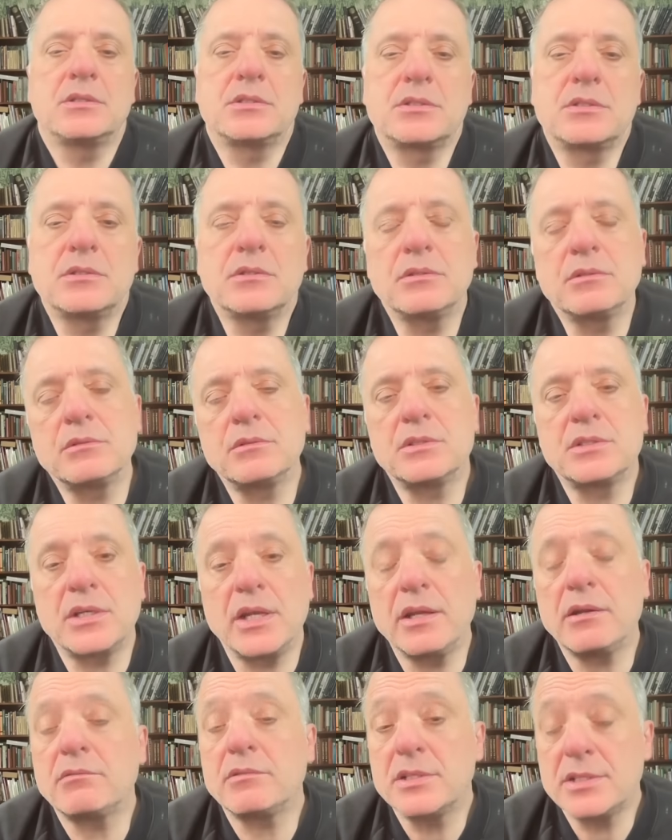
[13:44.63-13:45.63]
to
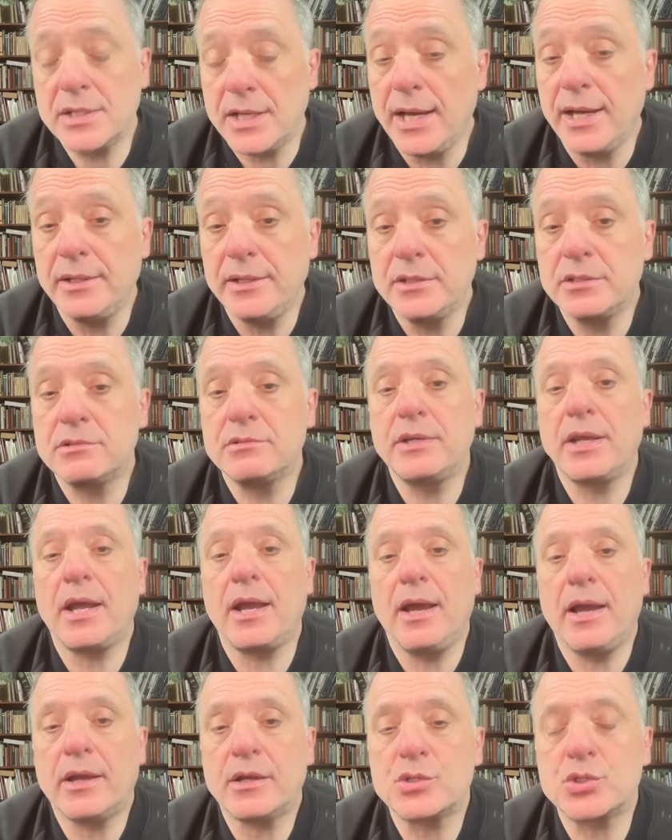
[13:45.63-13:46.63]
take retaliatory
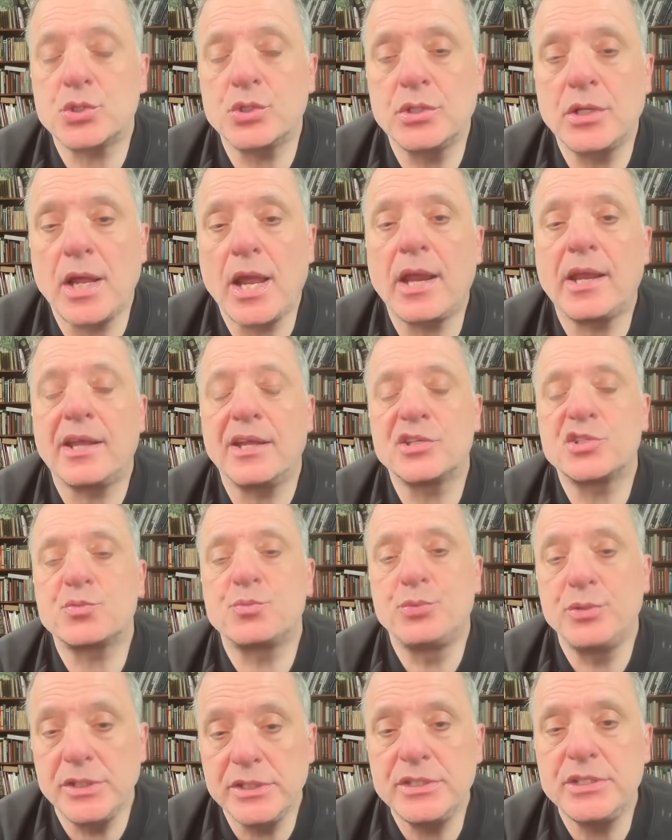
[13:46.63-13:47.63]
action against
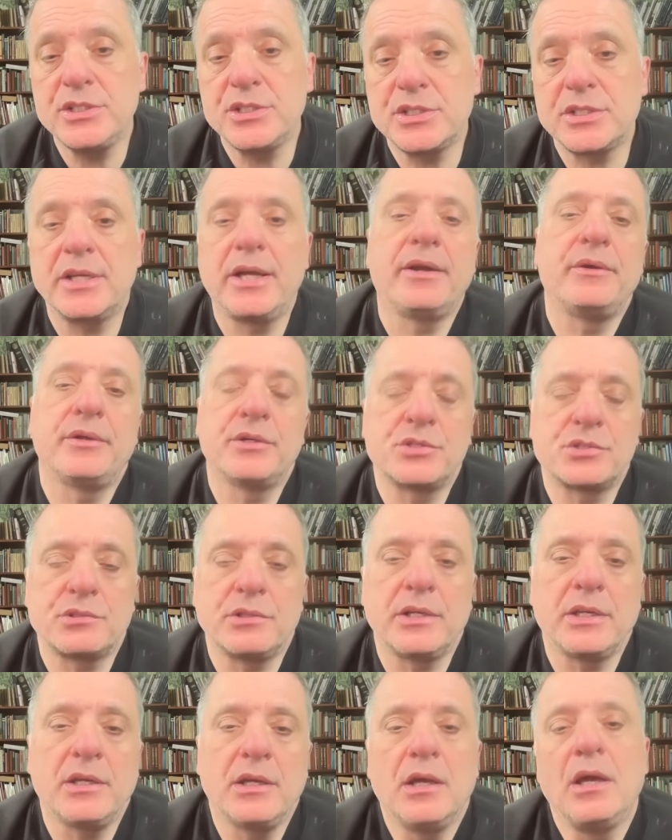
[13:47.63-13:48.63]
British
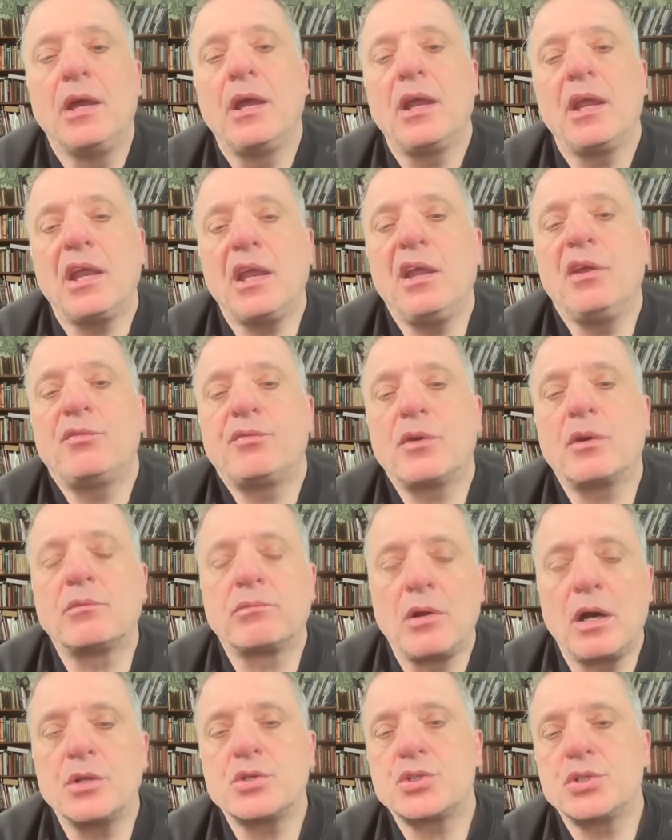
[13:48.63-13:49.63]
territory if
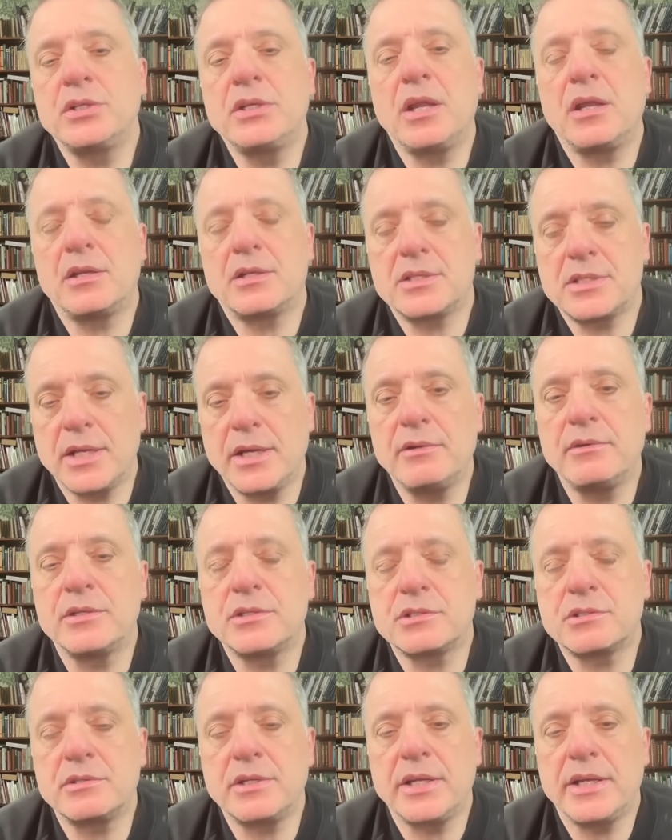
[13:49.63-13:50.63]
Russian
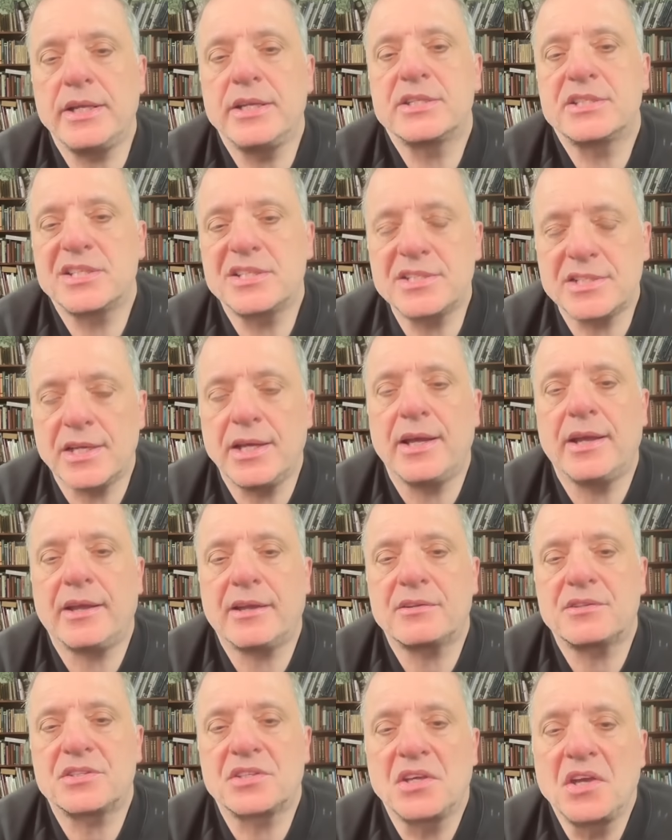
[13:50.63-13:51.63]
territory is
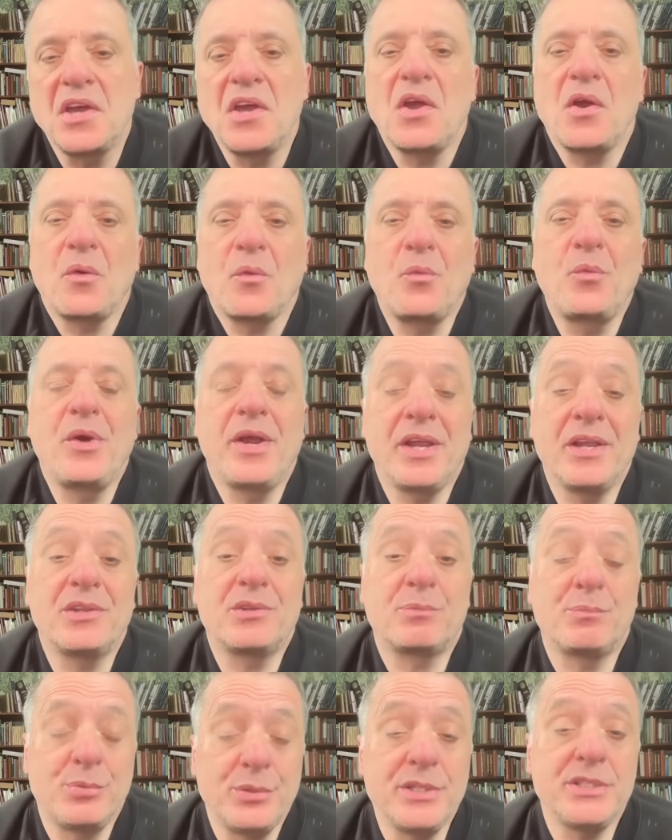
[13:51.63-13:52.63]
attacked
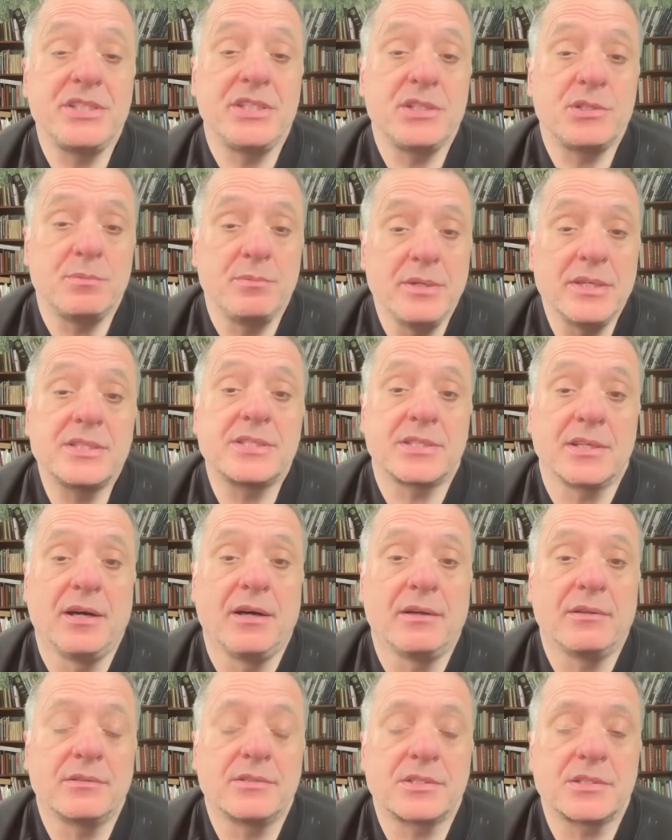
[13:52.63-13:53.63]
with British
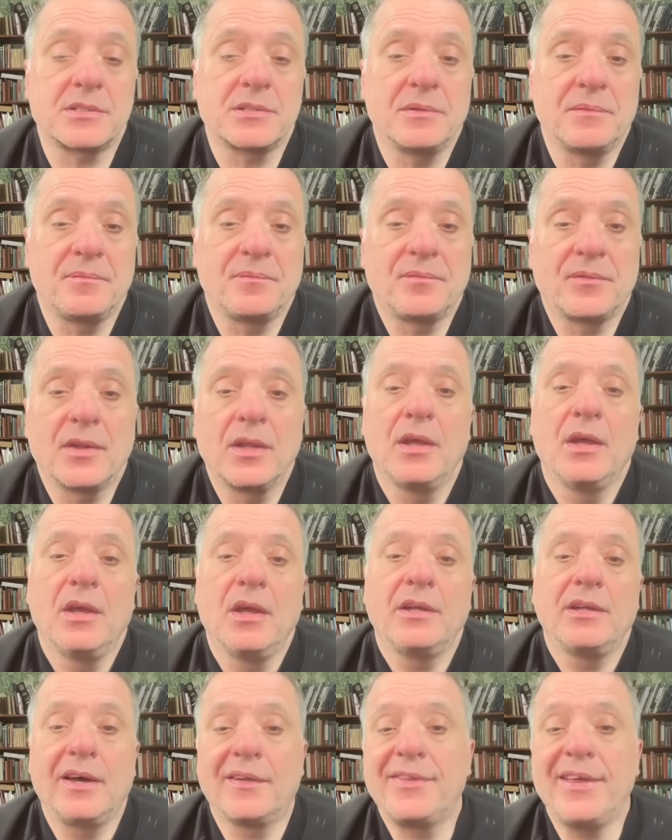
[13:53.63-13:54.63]
missiles.
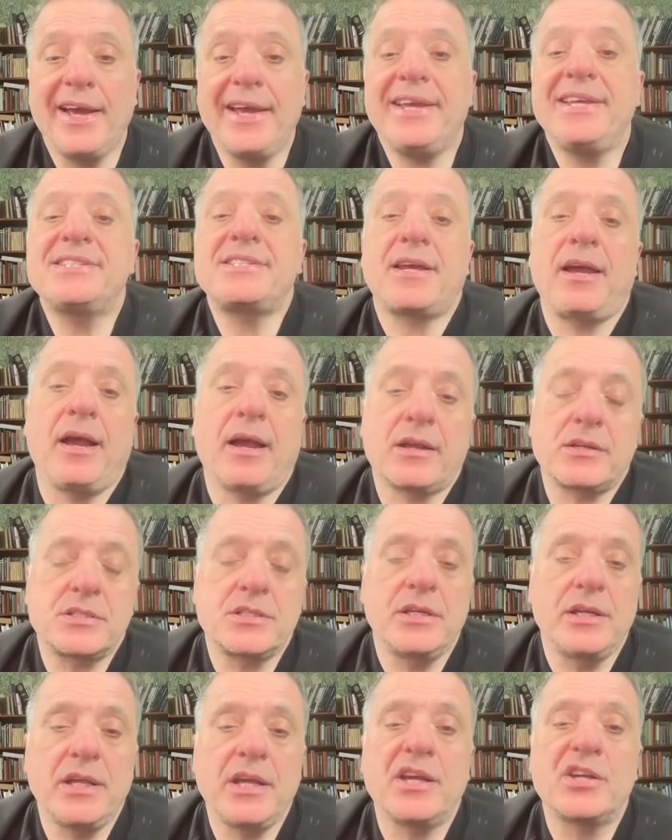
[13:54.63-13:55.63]
Now, that is
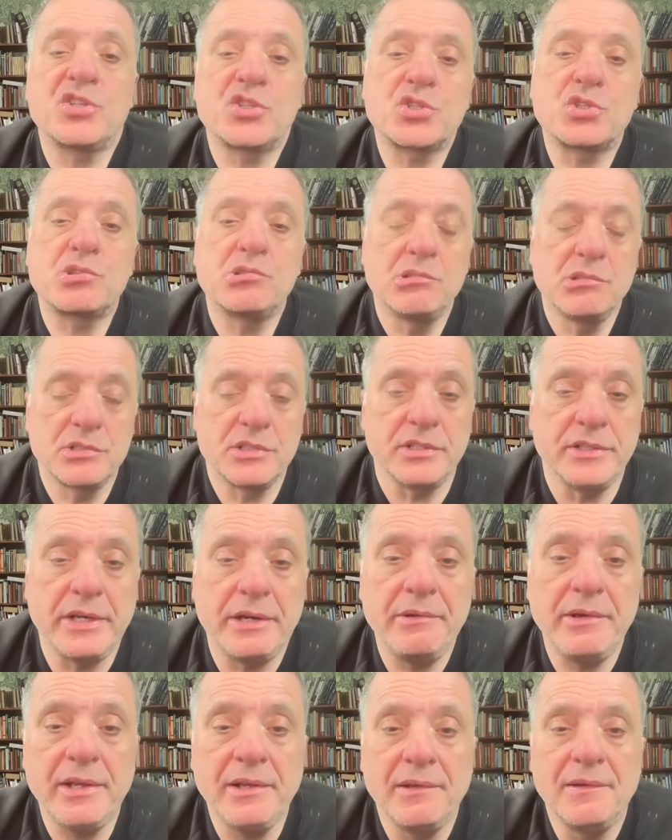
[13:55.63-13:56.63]
actually
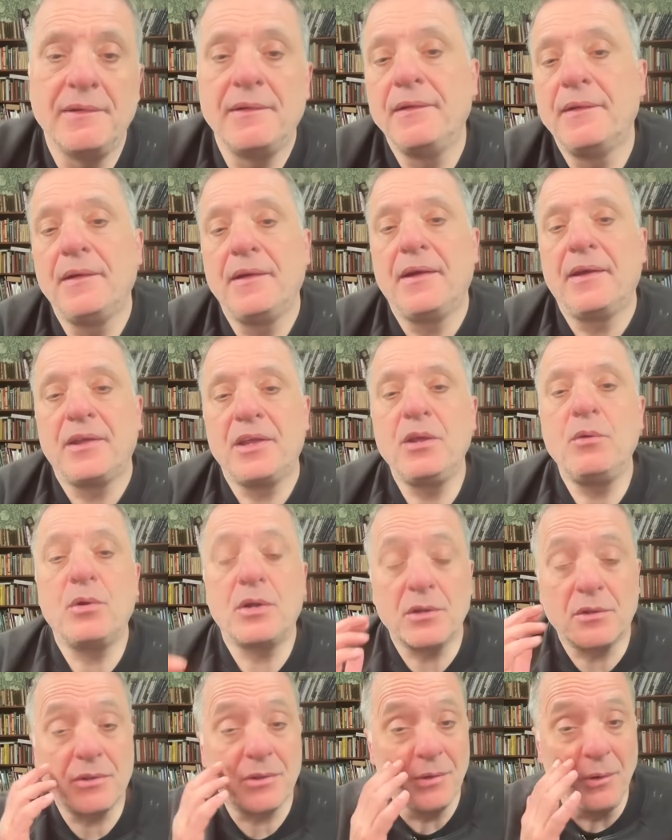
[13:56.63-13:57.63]
extraordinary. You would
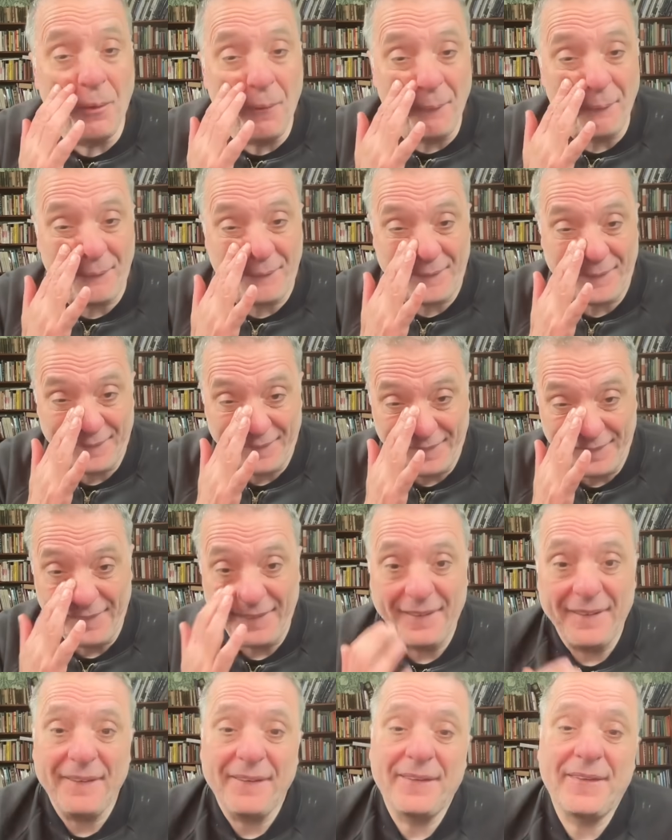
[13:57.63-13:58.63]
have thought
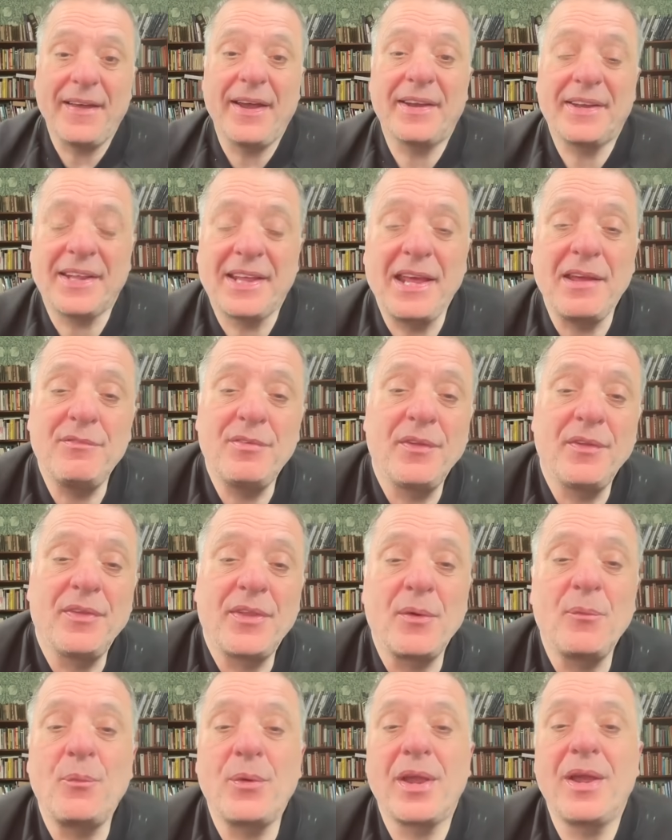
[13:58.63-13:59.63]
that, given
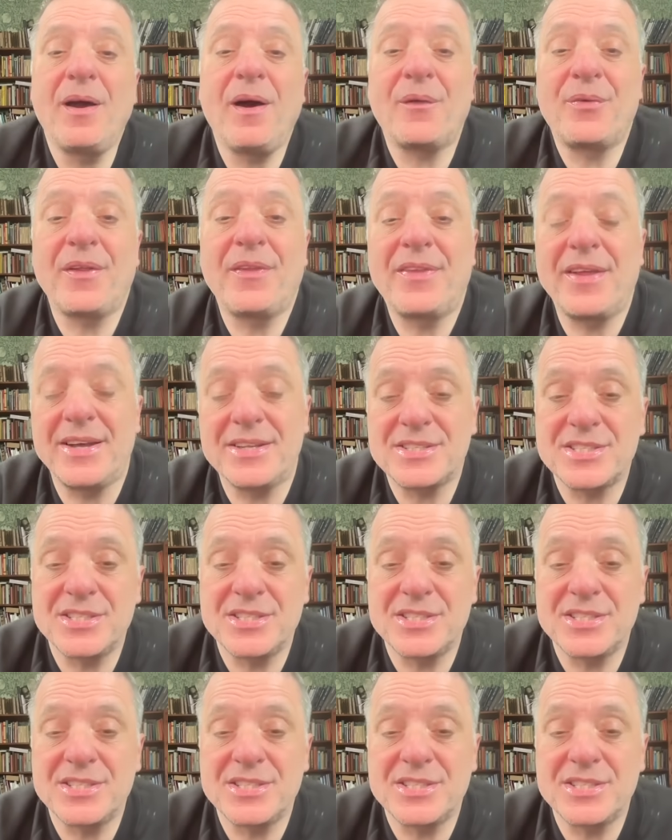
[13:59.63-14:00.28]
that we are in that